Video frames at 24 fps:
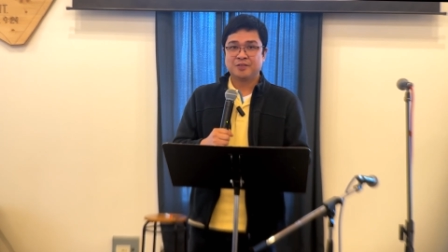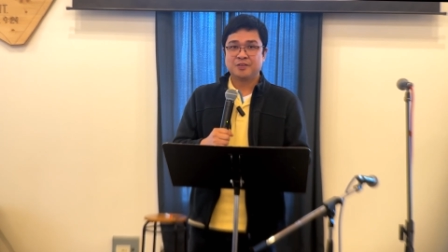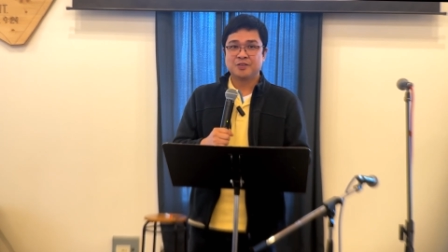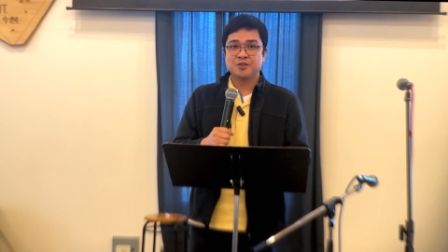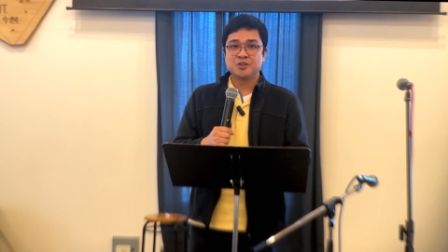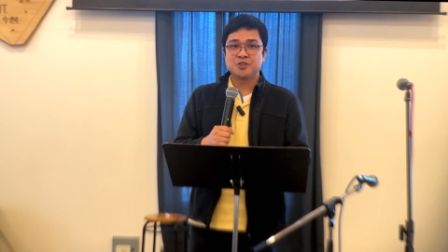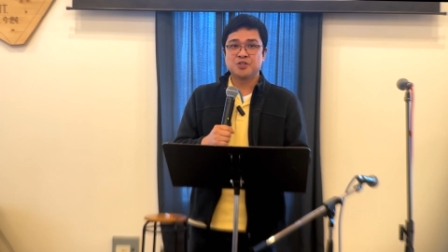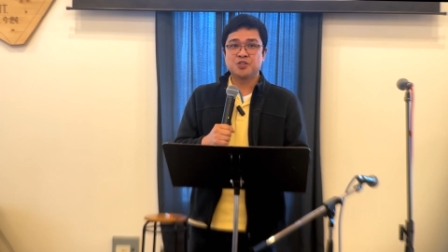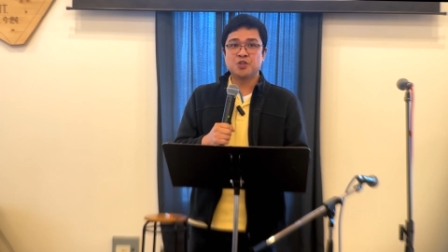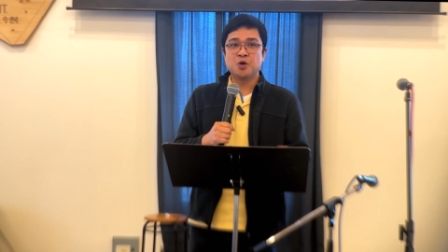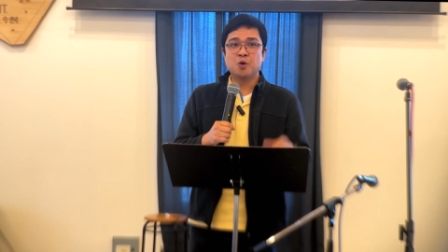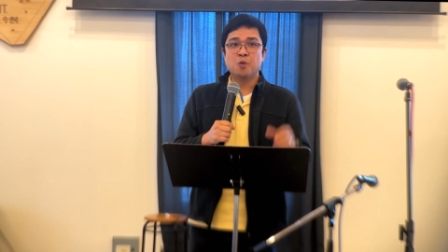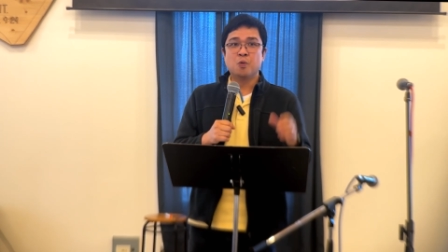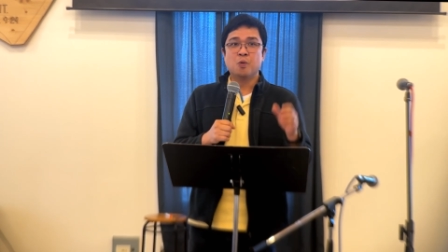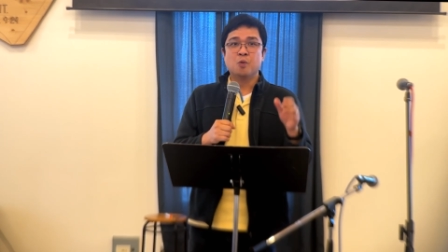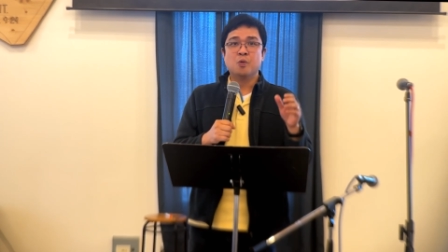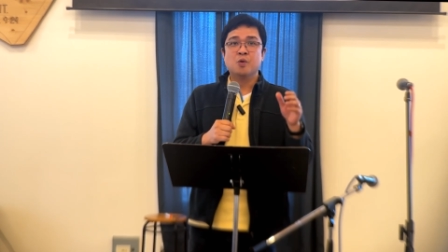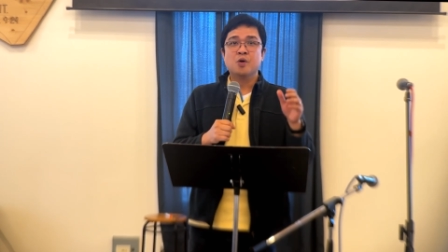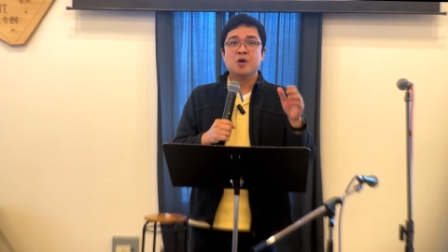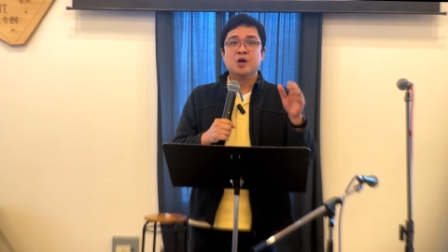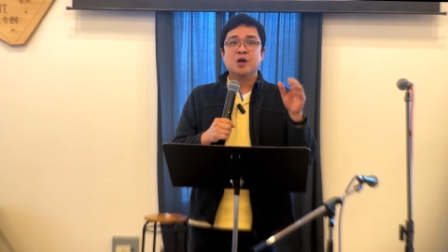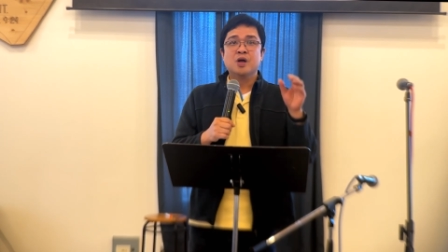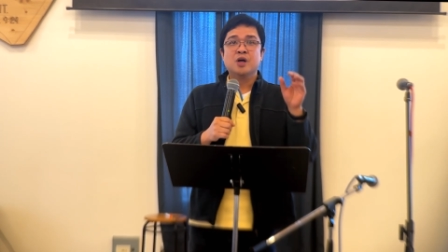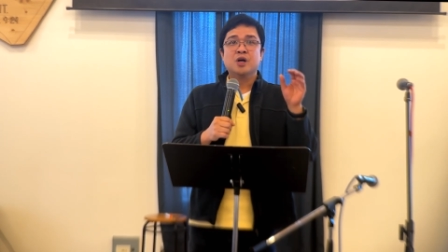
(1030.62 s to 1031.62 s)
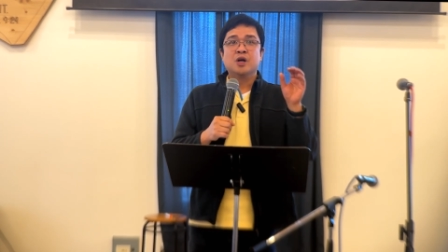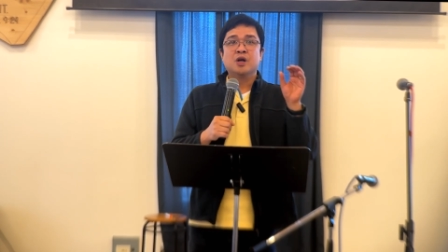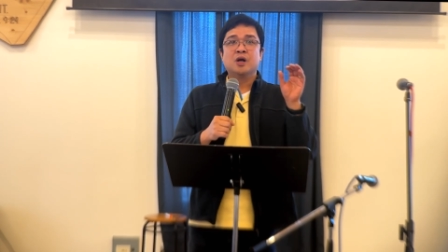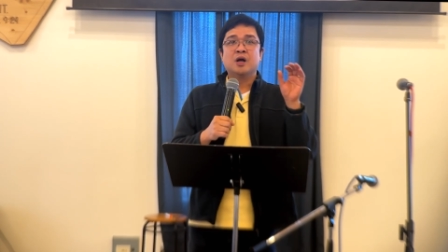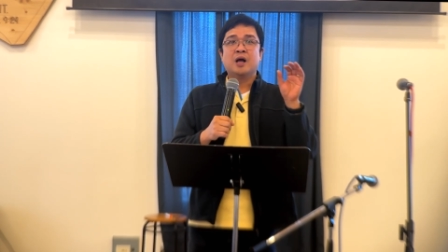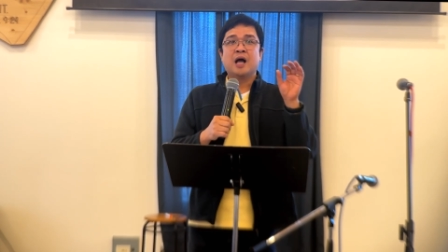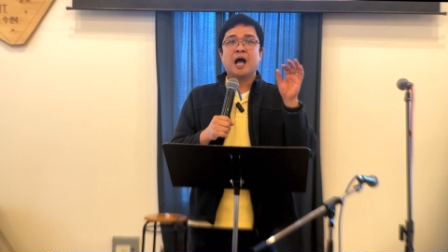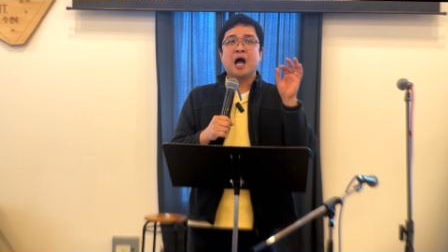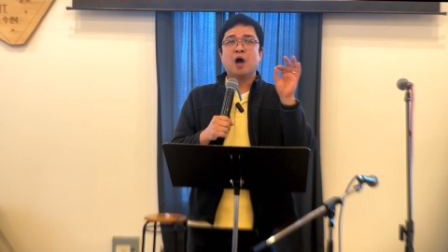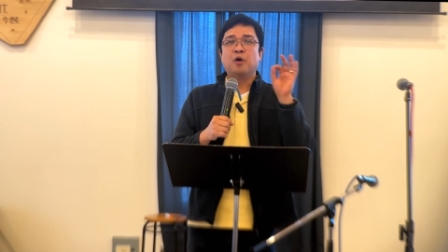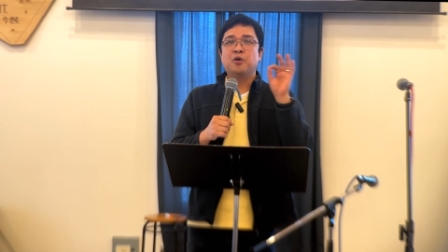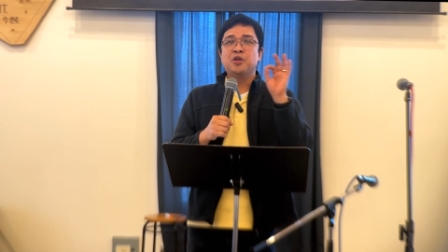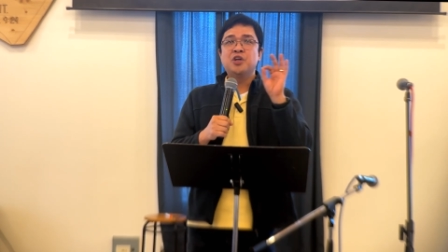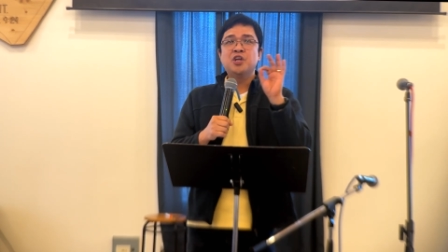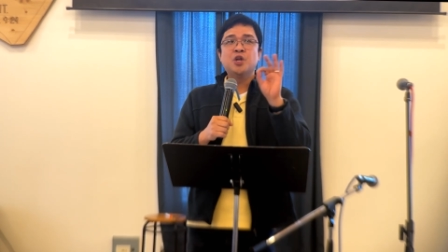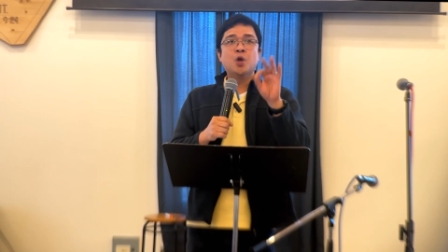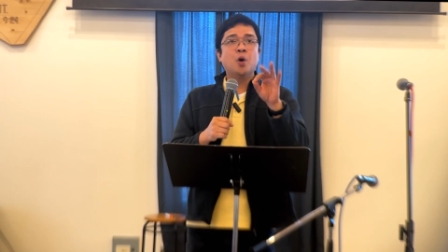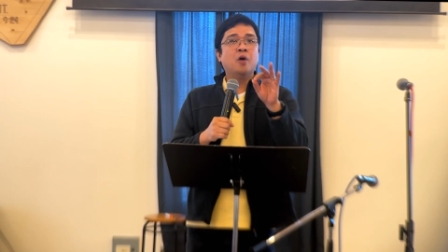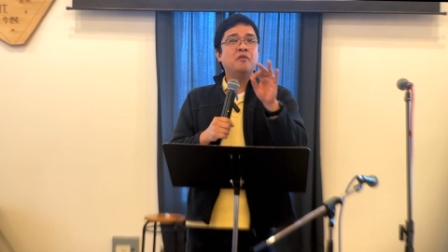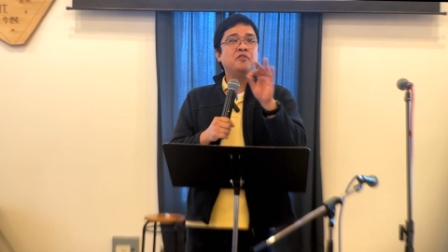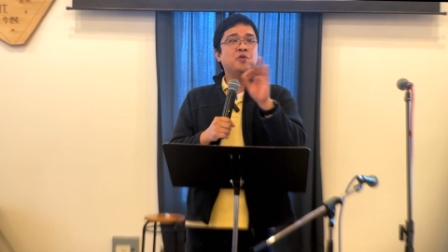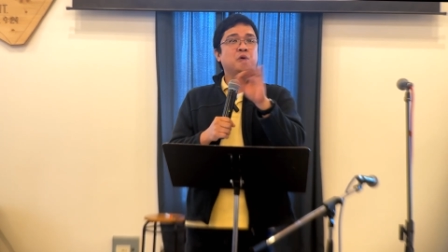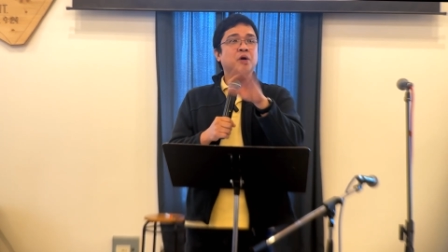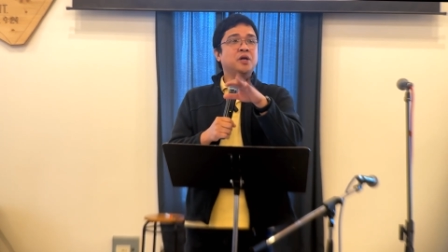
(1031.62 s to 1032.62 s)
So, how do you
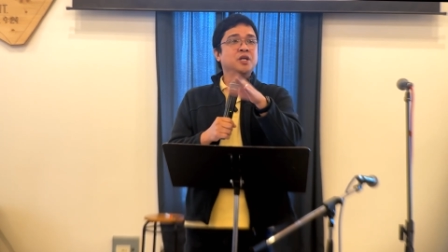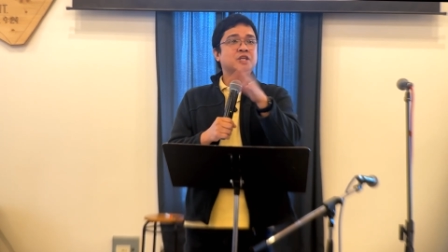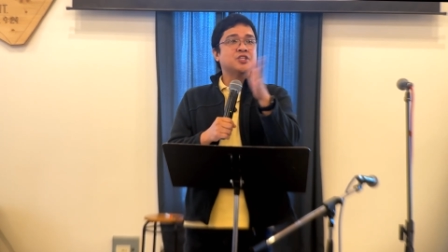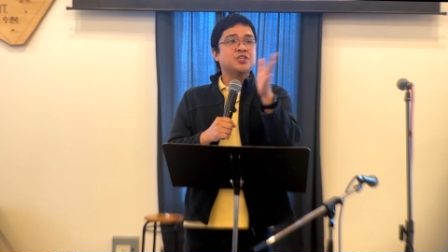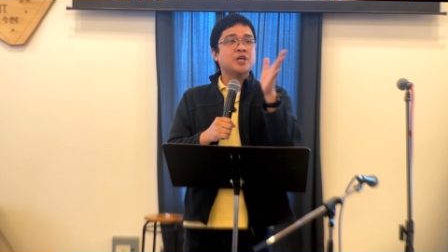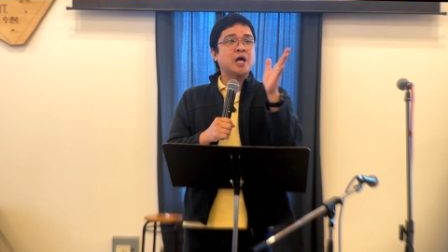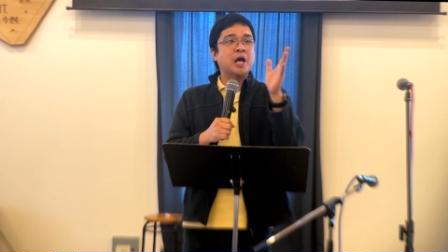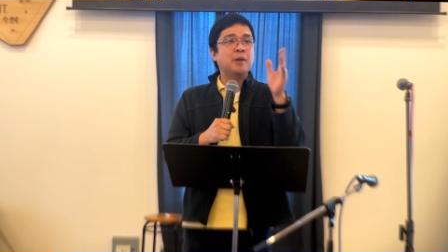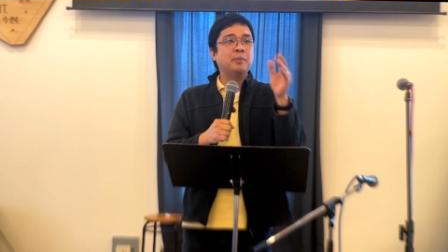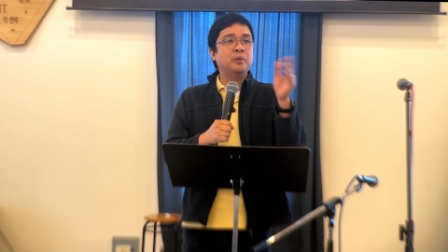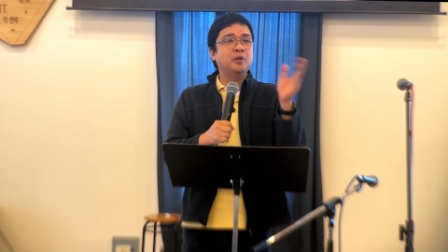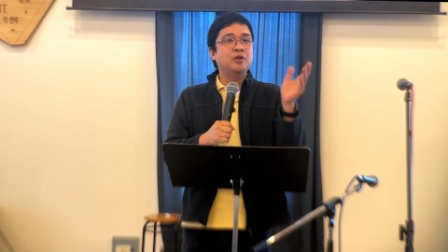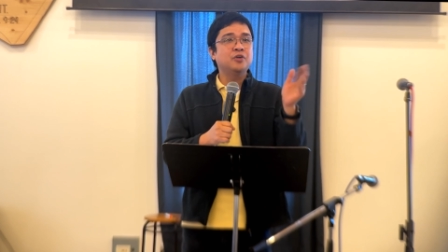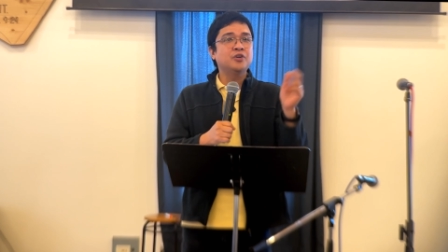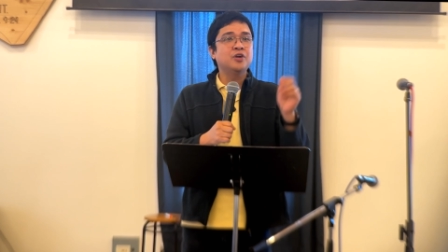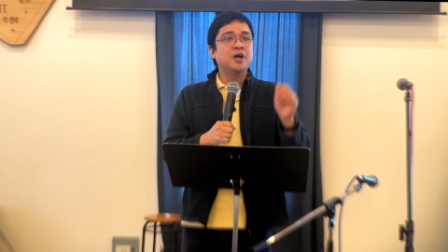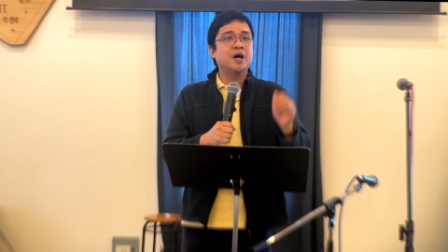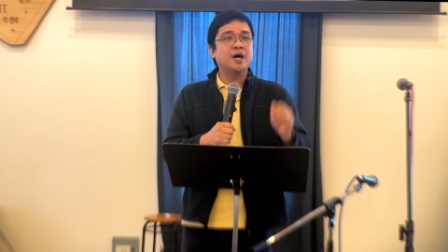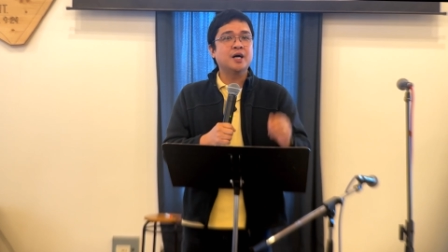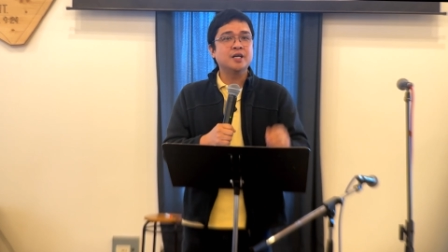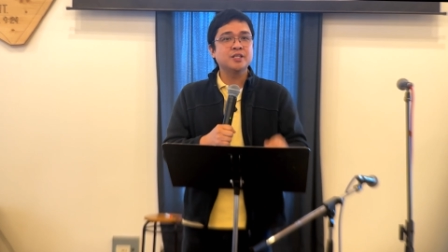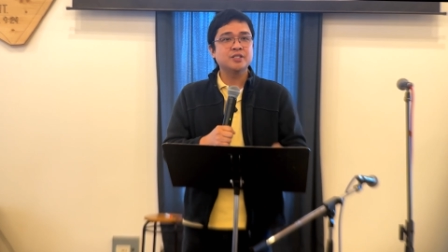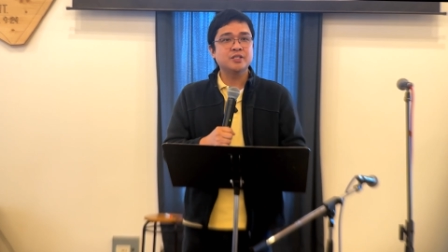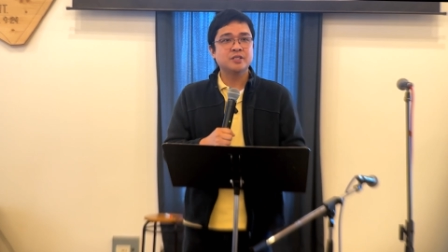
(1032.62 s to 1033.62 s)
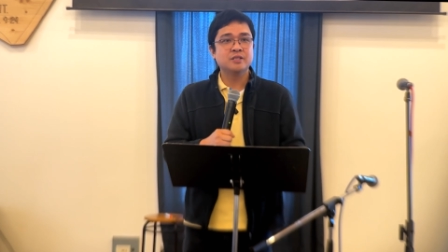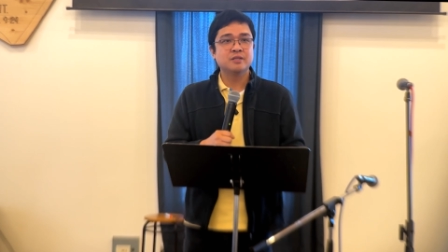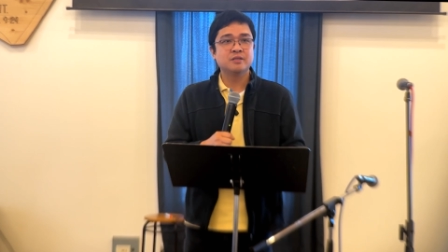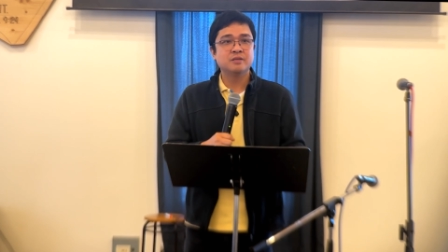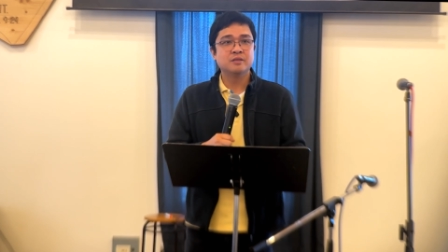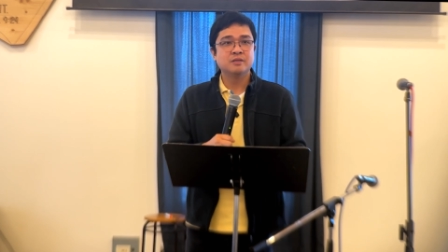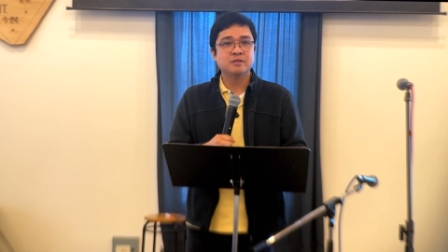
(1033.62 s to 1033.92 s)
know if you're a disciple or not?